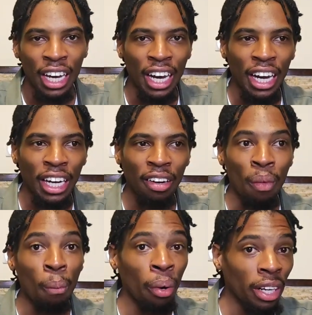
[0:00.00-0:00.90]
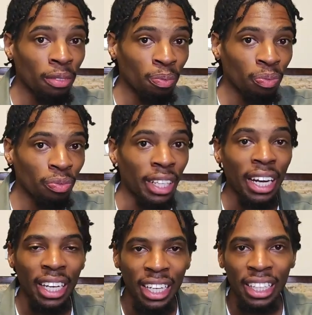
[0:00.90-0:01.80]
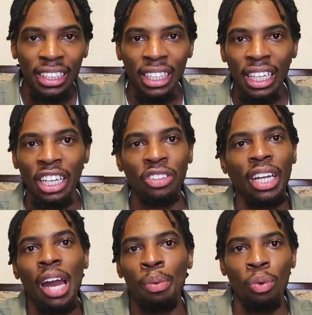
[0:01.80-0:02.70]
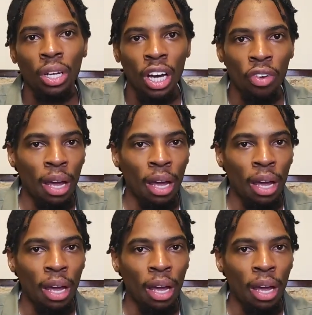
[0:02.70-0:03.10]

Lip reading: But that is a country a lot of people love,